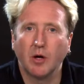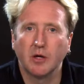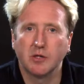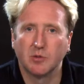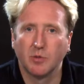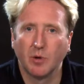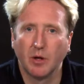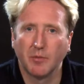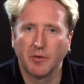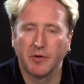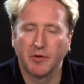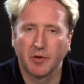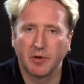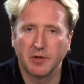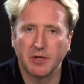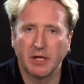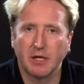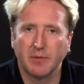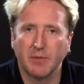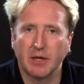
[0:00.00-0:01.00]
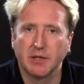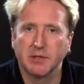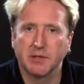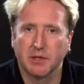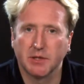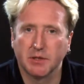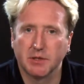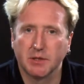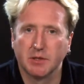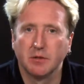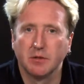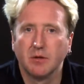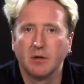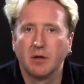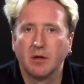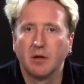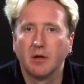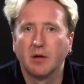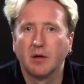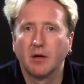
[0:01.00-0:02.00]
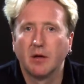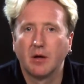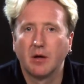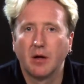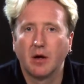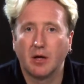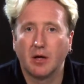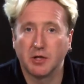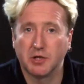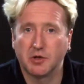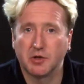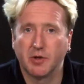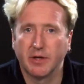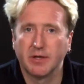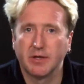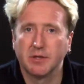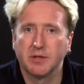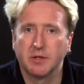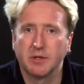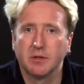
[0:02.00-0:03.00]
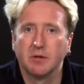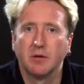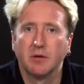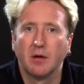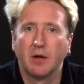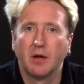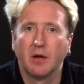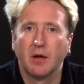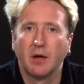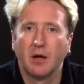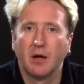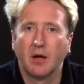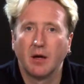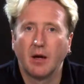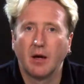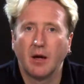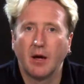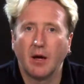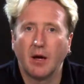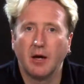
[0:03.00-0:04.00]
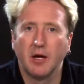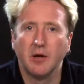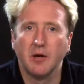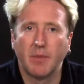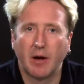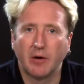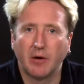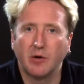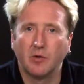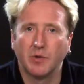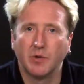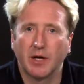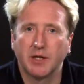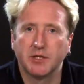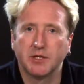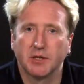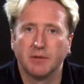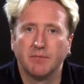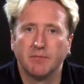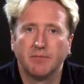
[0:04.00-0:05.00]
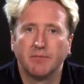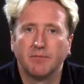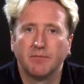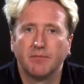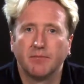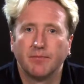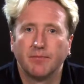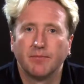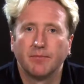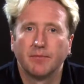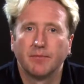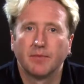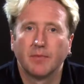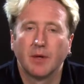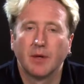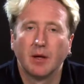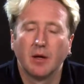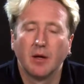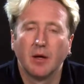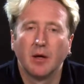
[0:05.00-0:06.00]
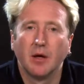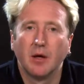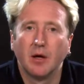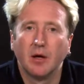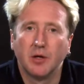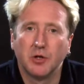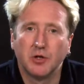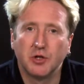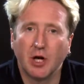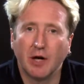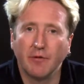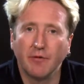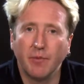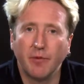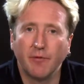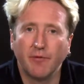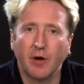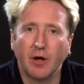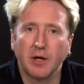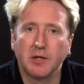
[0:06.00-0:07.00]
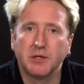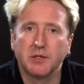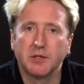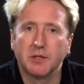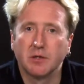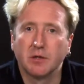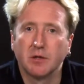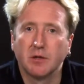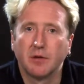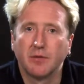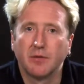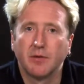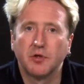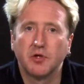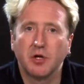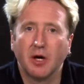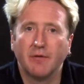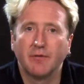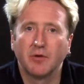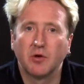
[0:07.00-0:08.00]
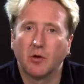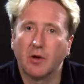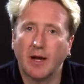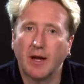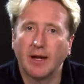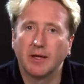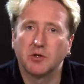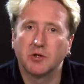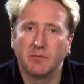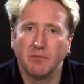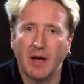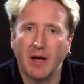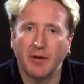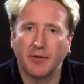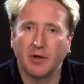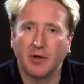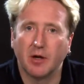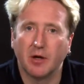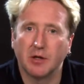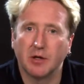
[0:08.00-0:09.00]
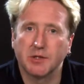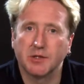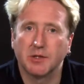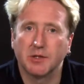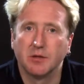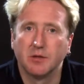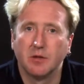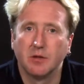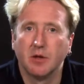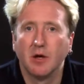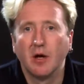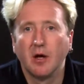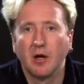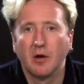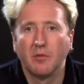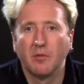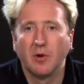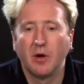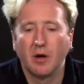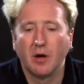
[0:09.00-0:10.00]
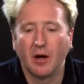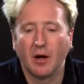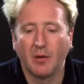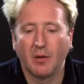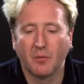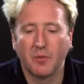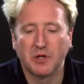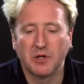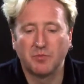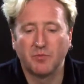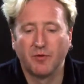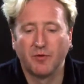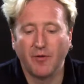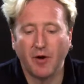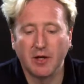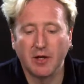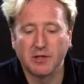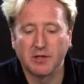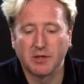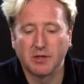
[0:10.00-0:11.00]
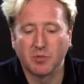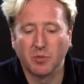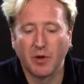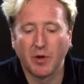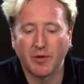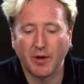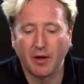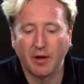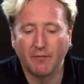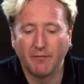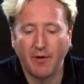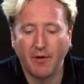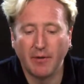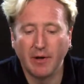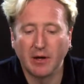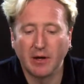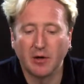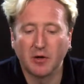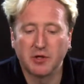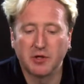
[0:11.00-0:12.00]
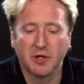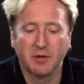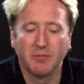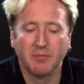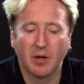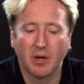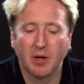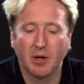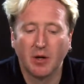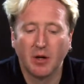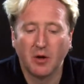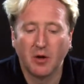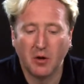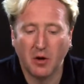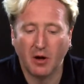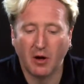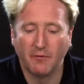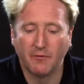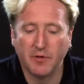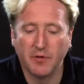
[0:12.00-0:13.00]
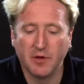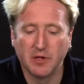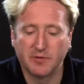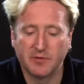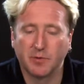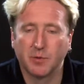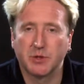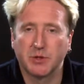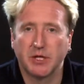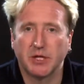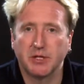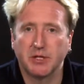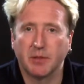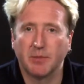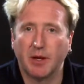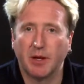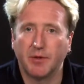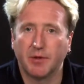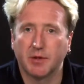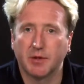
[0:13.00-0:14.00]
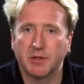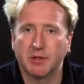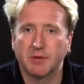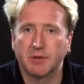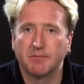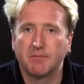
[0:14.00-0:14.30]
to work with on a daily basis are strings and numerical data. Java provides the java.lang.math class, which provides us with a very large number of useful static methods.